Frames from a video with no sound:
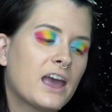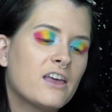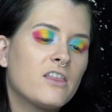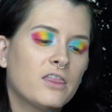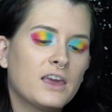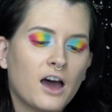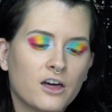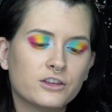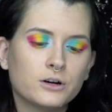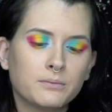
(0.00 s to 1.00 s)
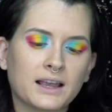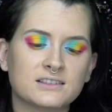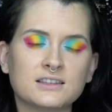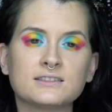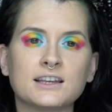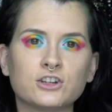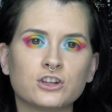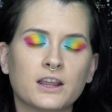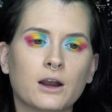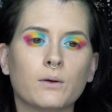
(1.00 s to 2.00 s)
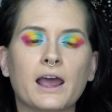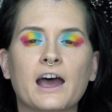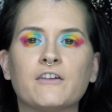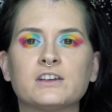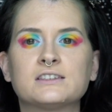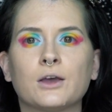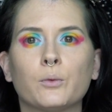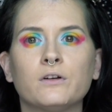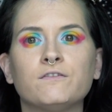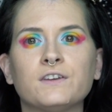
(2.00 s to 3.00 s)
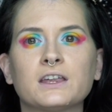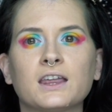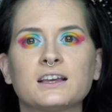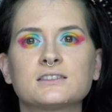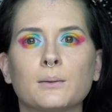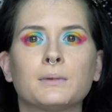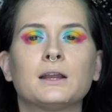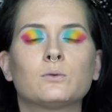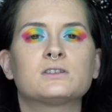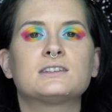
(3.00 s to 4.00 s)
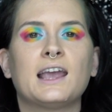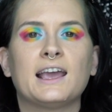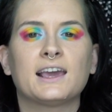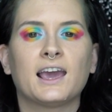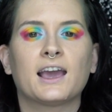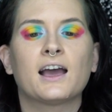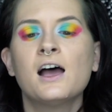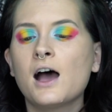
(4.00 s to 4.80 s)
And then the other main sensation that I would have is it would feel like somebody was taking